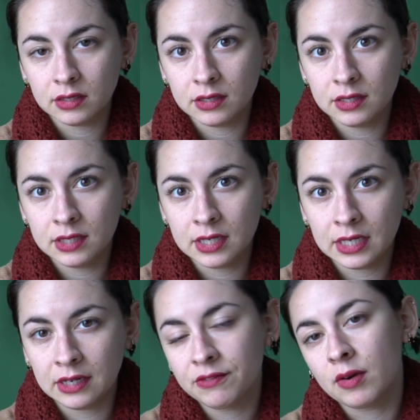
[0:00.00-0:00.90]

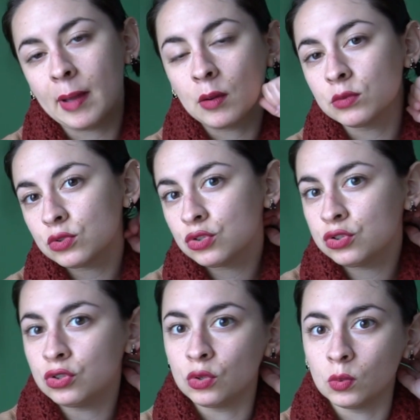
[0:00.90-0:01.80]
knitting for about
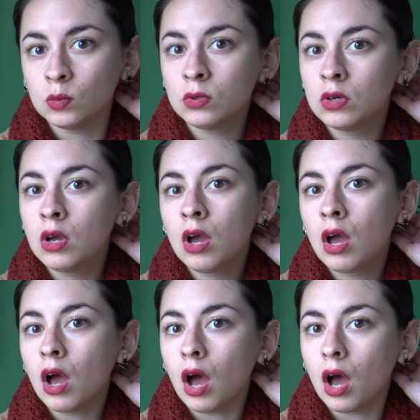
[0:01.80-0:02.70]
2.
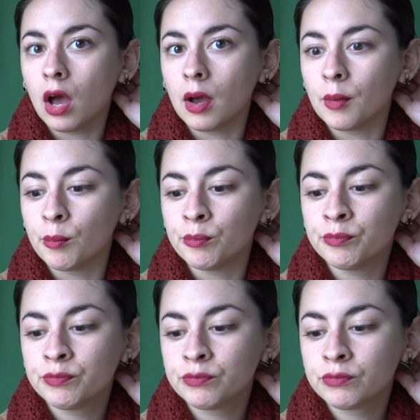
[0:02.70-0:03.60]
And